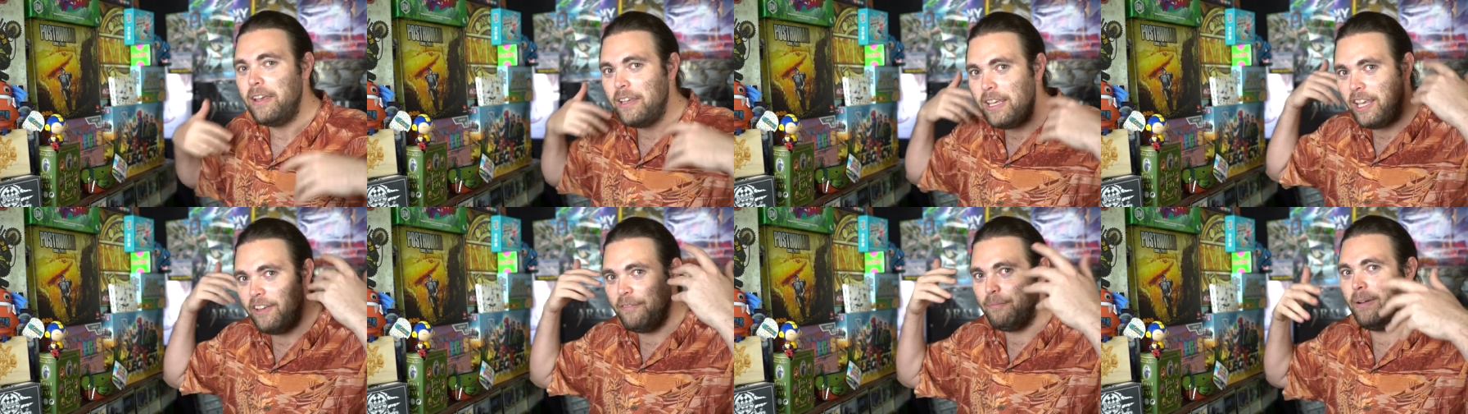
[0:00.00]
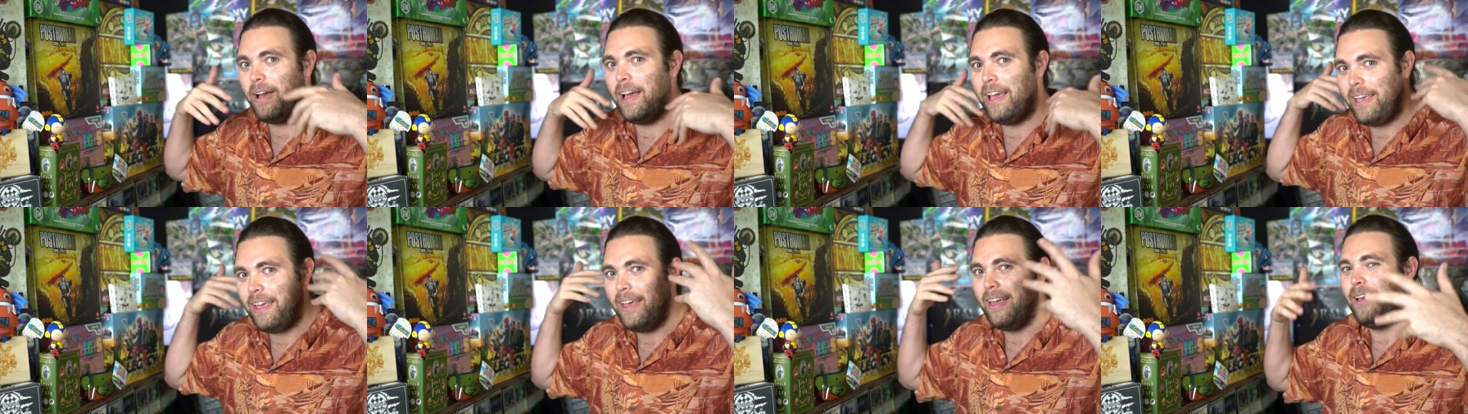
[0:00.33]
Give
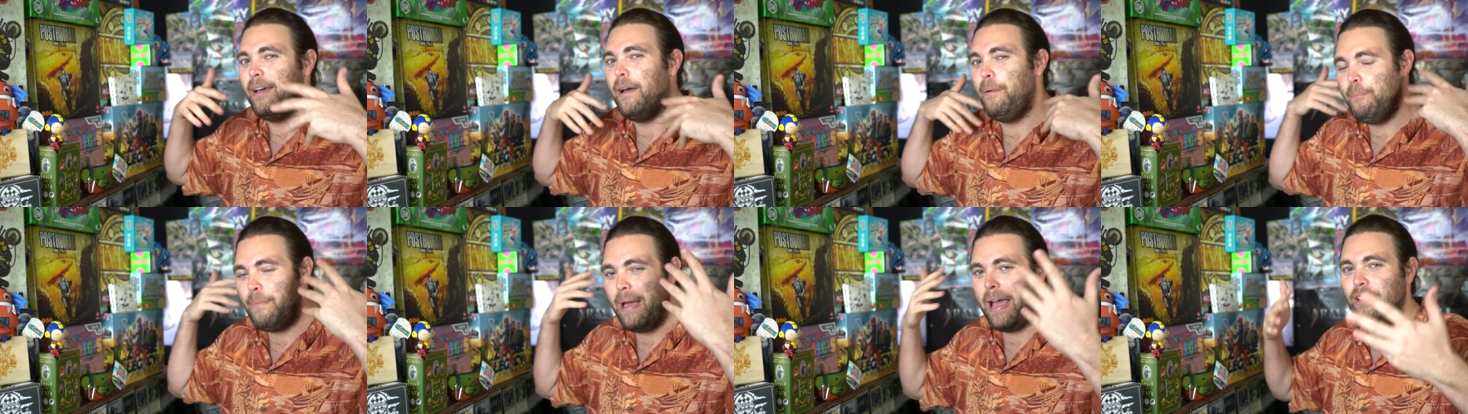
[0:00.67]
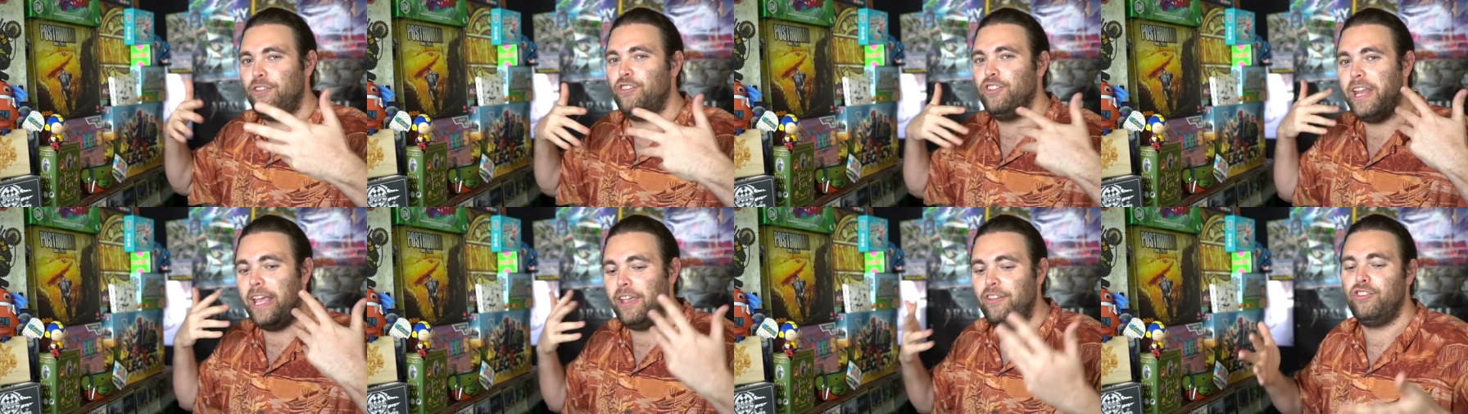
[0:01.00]
my
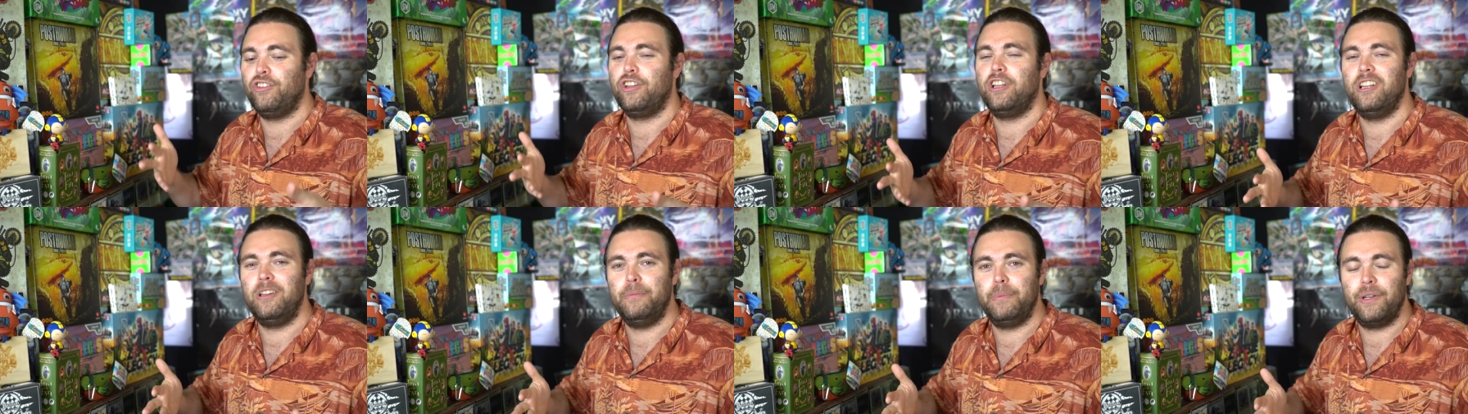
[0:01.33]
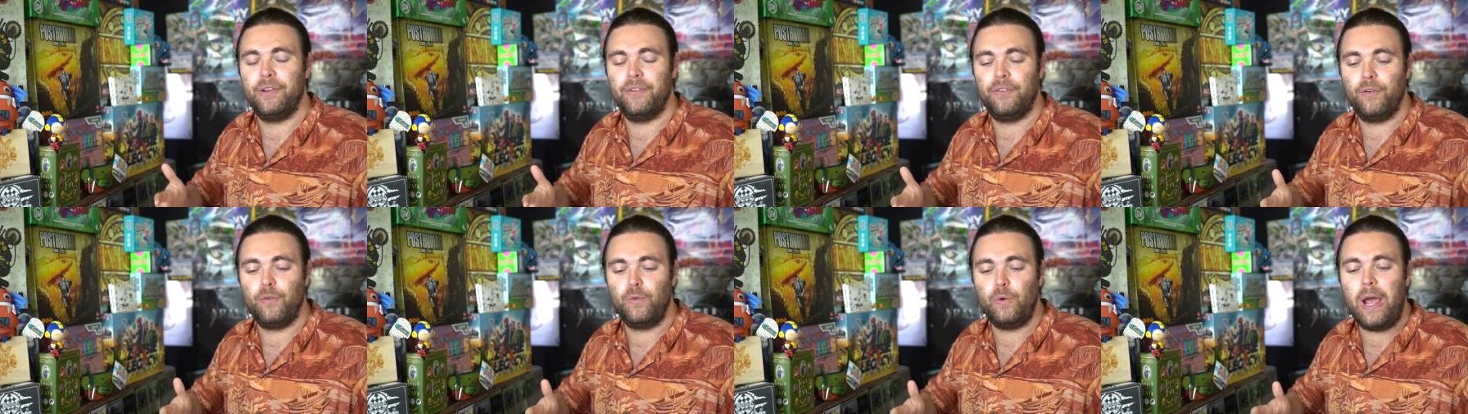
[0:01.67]
imagination a little
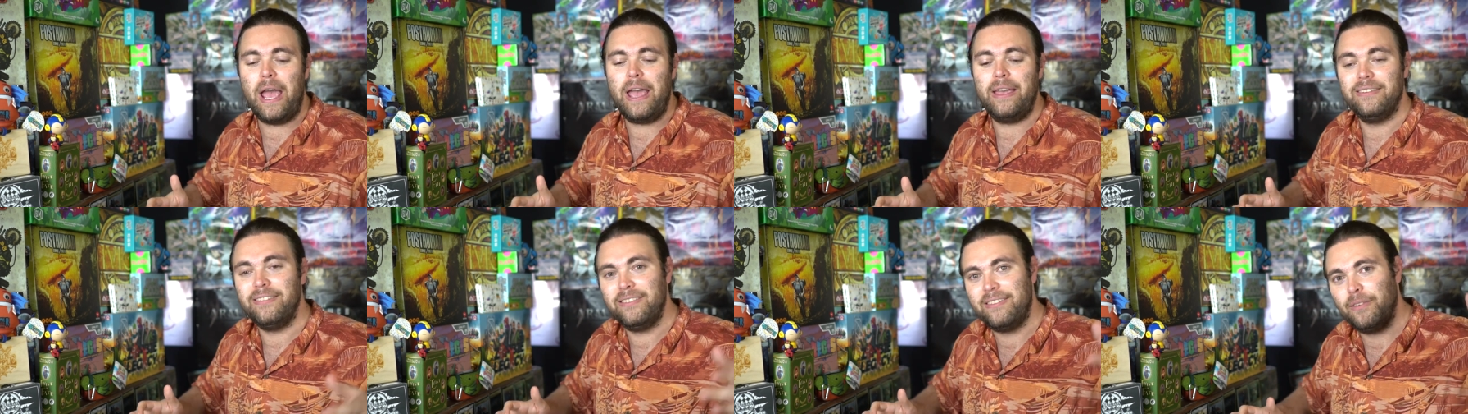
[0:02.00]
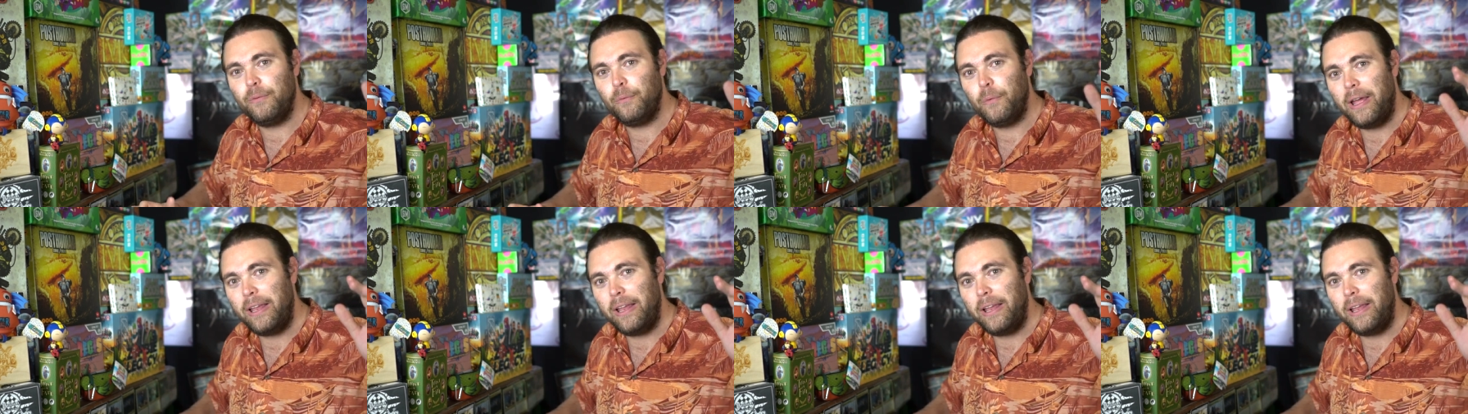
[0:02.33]
bit of a rest,